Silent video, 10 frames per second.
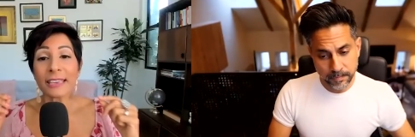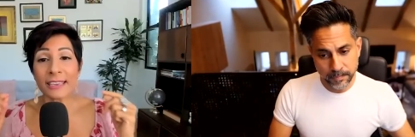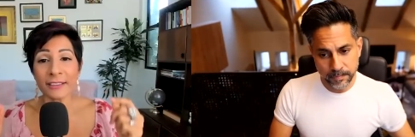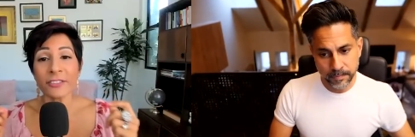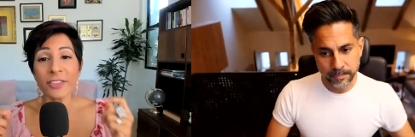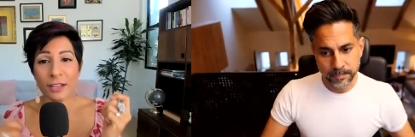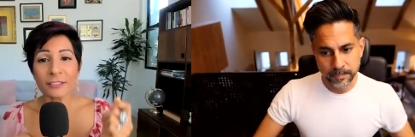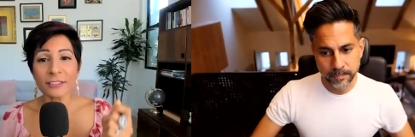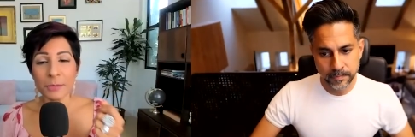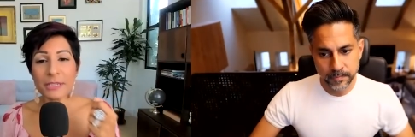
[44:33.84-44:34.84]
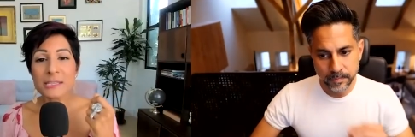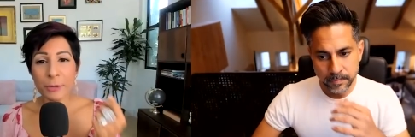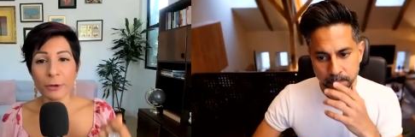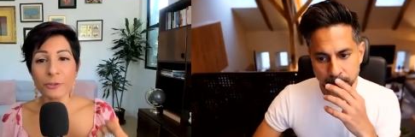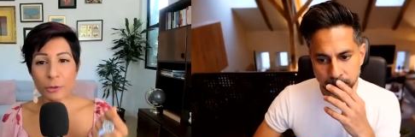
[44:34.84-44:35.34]
Speaker 1: is the ultimate
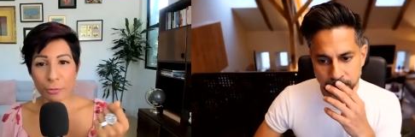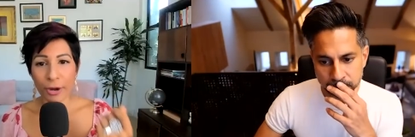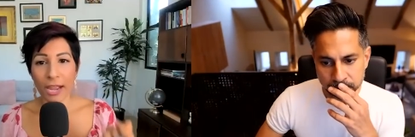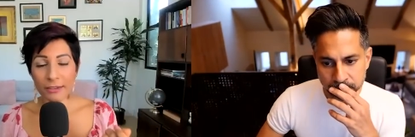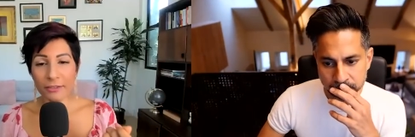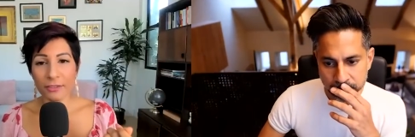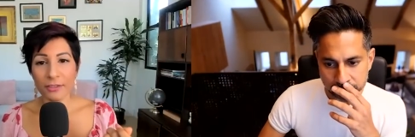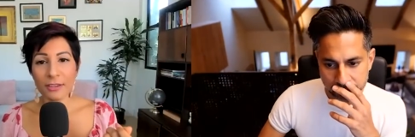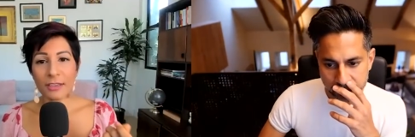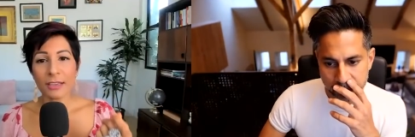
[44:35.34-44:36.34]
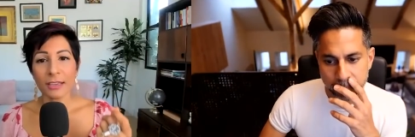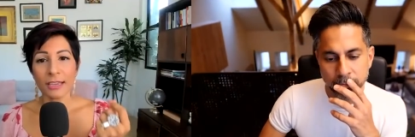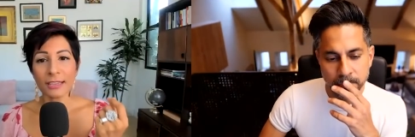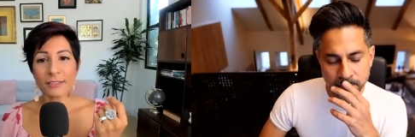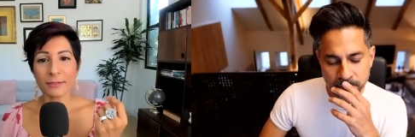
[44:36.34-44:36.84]
spiritual practice.
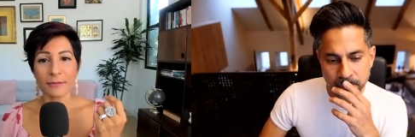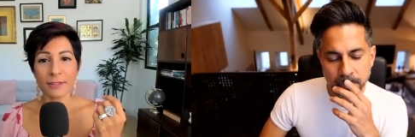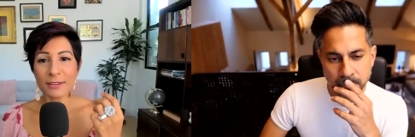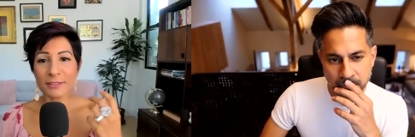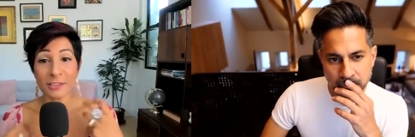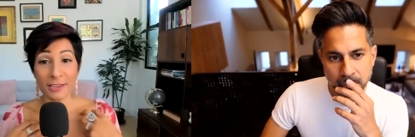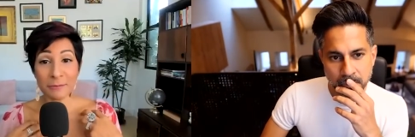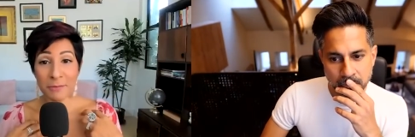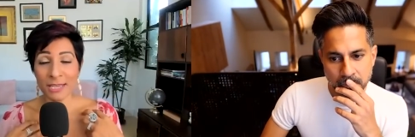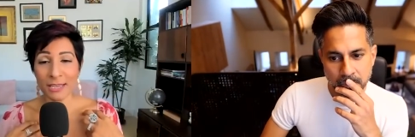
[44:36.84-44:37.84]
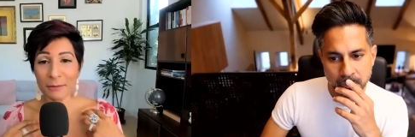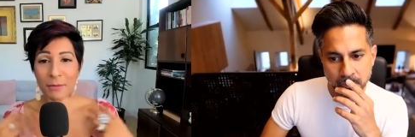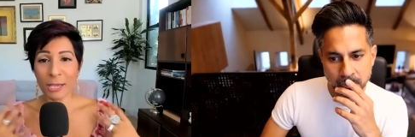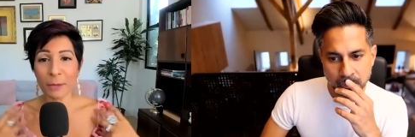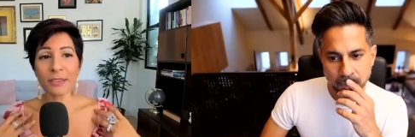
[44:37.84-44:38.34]
It in
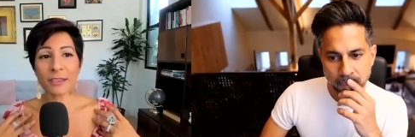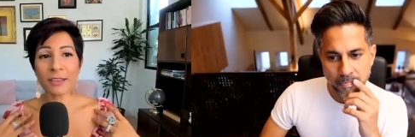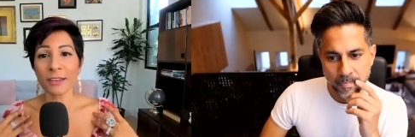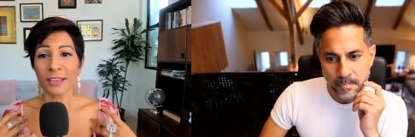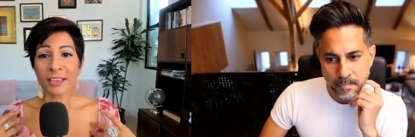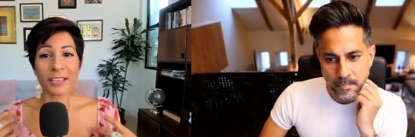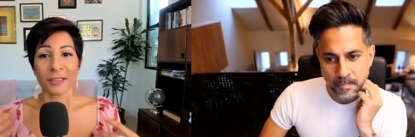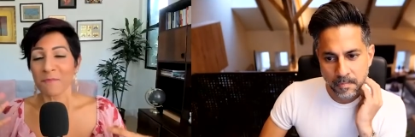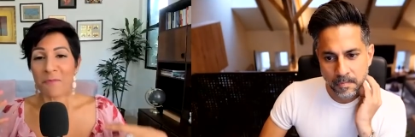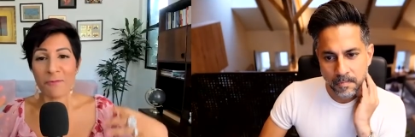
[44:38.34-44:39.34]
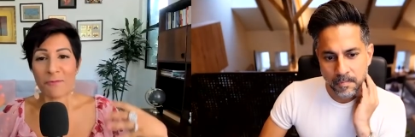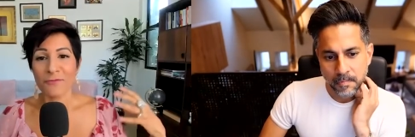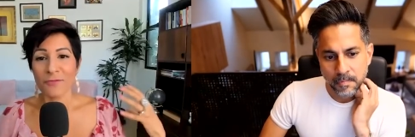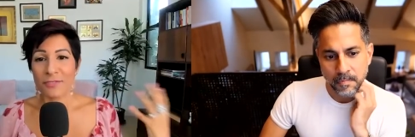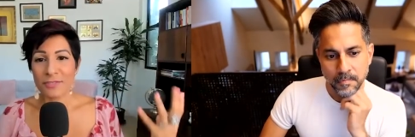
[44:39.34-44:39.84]
my opinion,
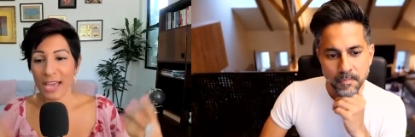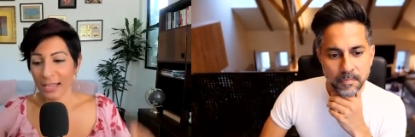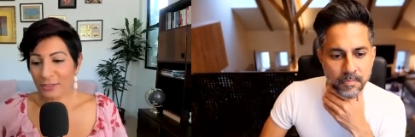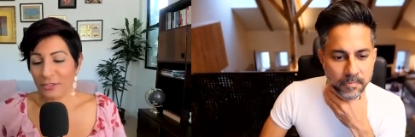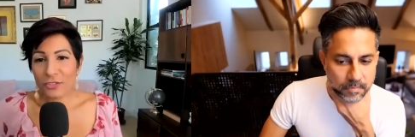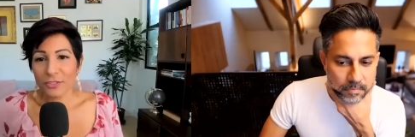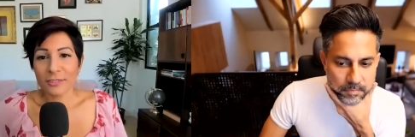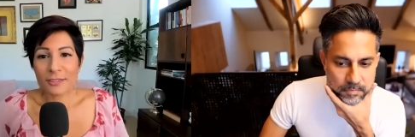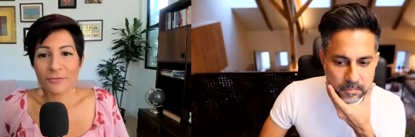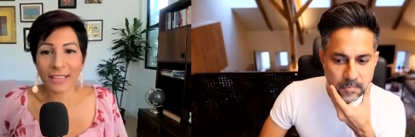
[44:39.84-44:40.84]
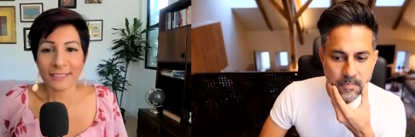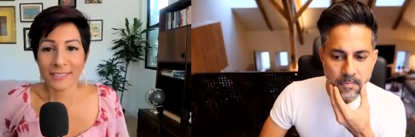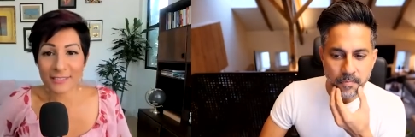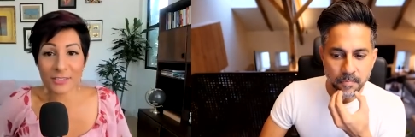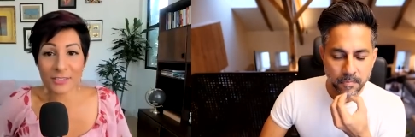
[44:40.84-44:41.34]
that's
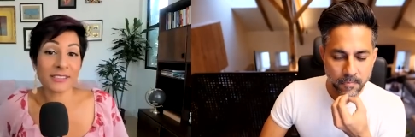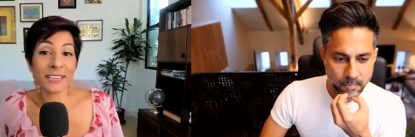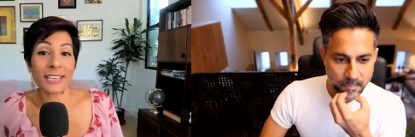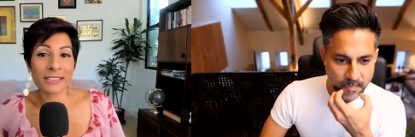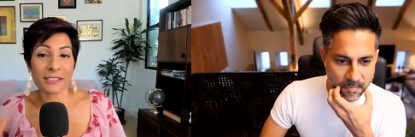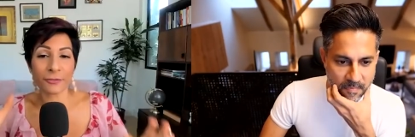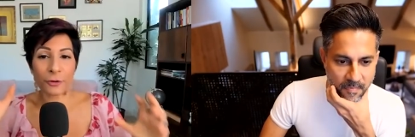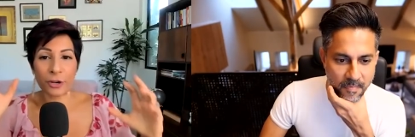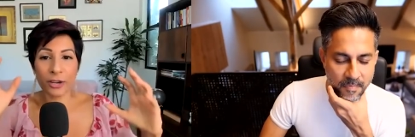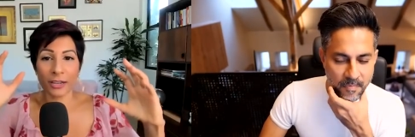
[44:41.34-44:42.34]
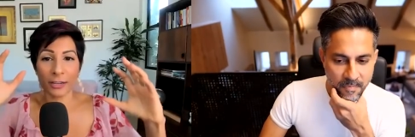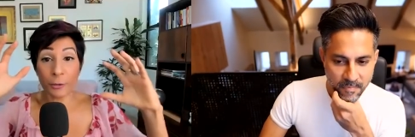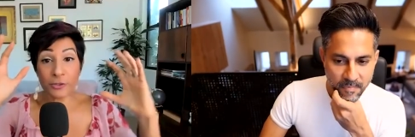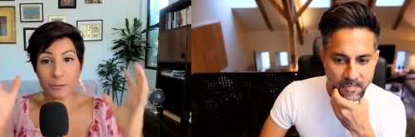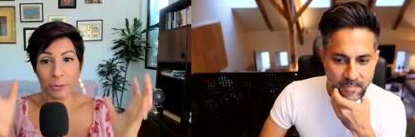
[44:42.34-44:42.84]
as good as it gets for a
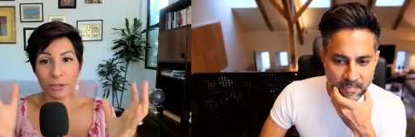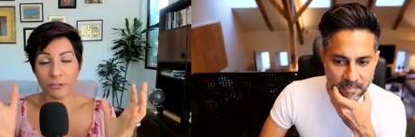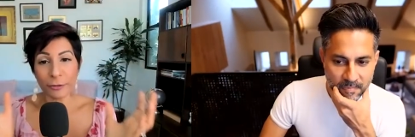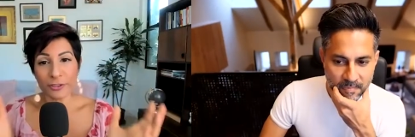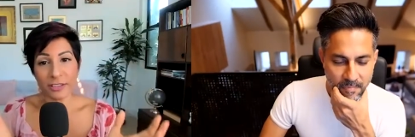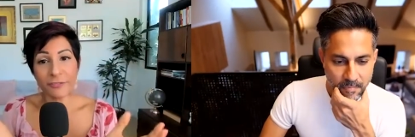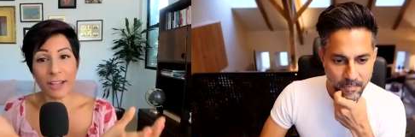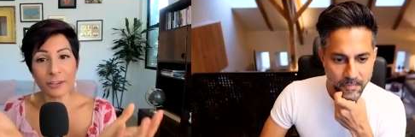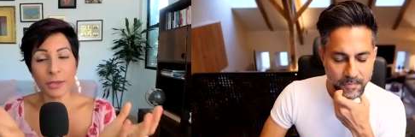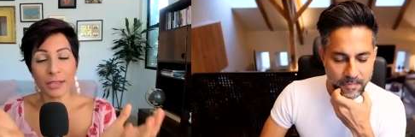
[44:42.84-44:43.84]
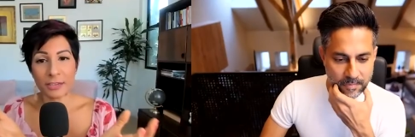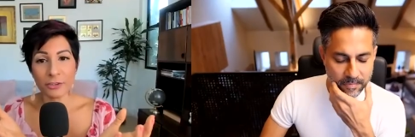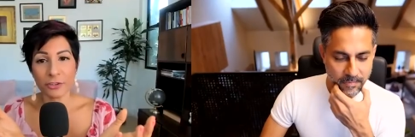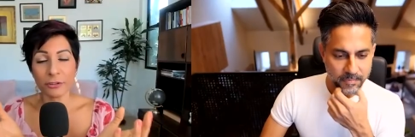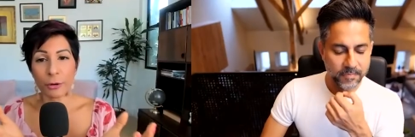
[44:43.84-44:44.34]
crucible for
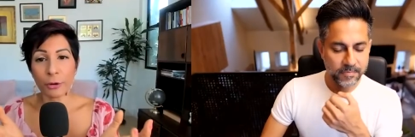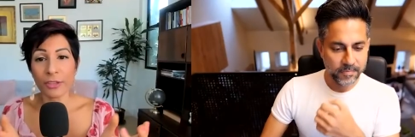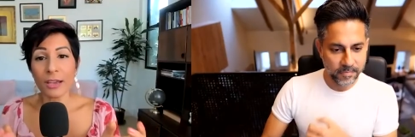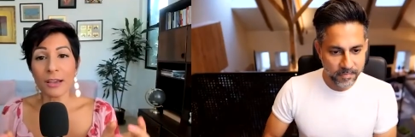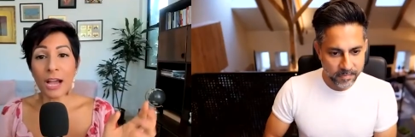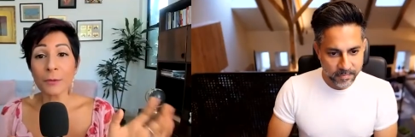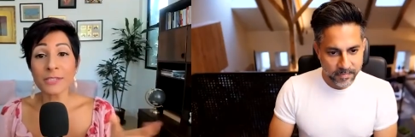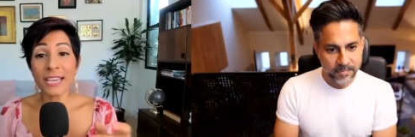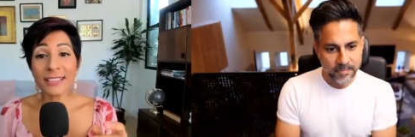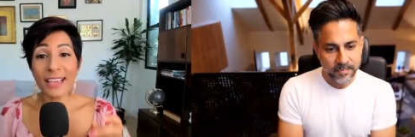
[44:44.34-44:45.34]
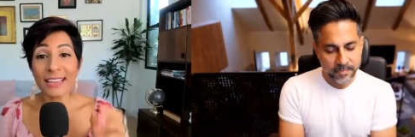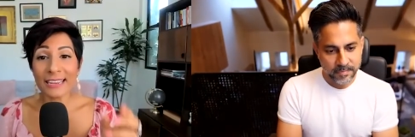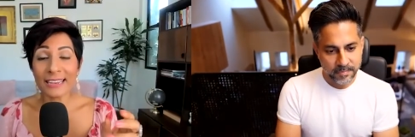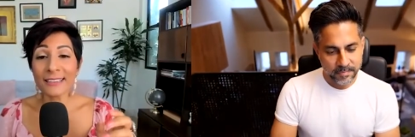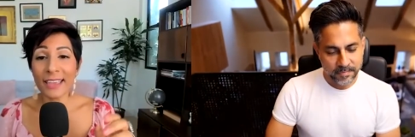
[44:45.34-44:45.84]
self-actualization and growth. I would take that
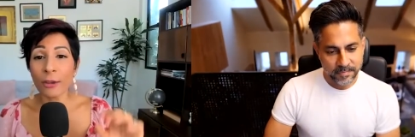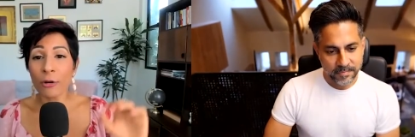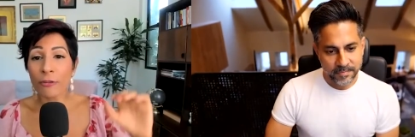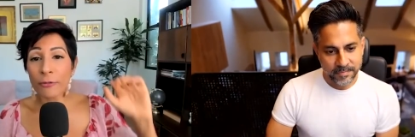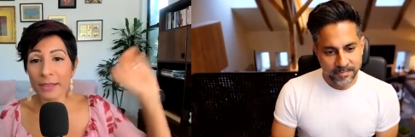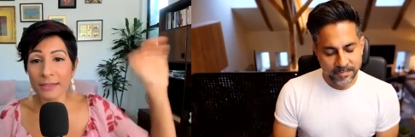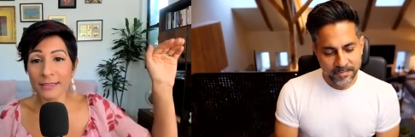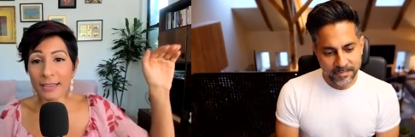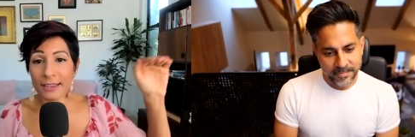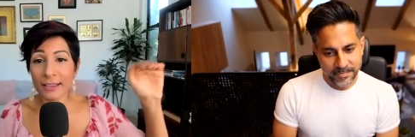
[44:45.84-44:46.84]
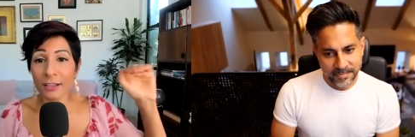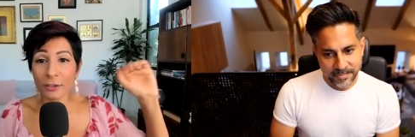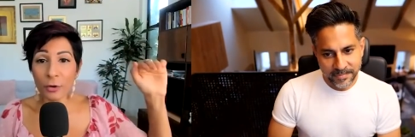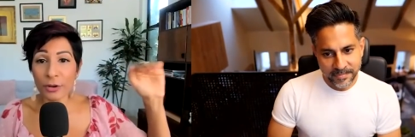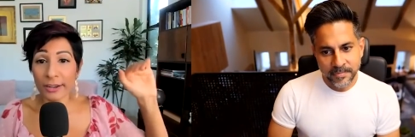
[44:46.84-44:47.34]
any day over meditating
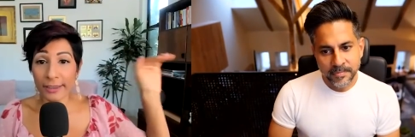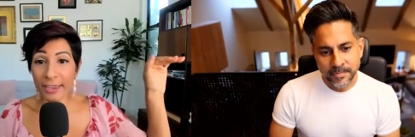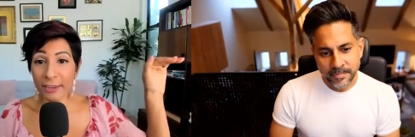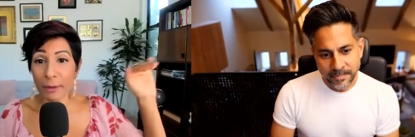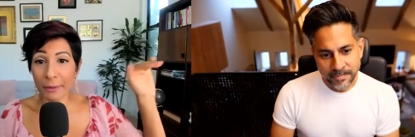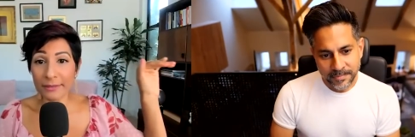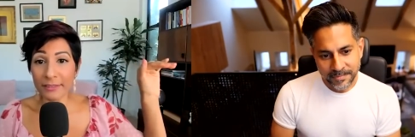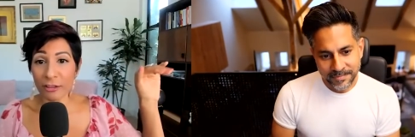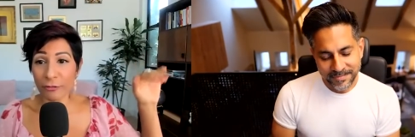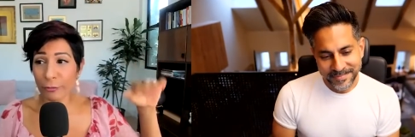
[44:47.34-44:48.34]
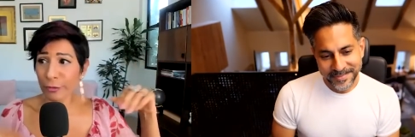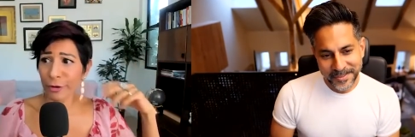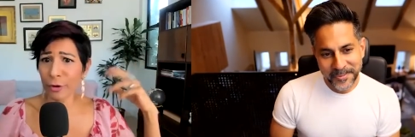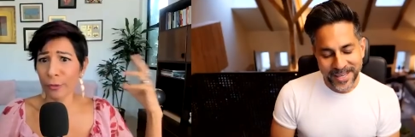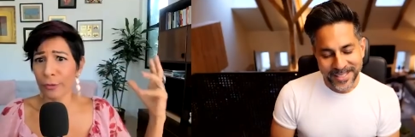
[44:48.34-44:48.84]
alone in a cave by myself with
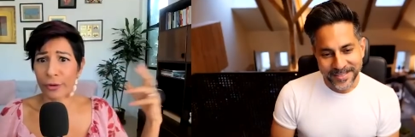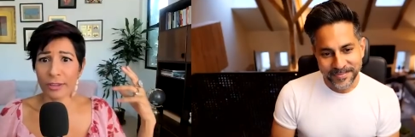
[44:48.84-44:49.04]
no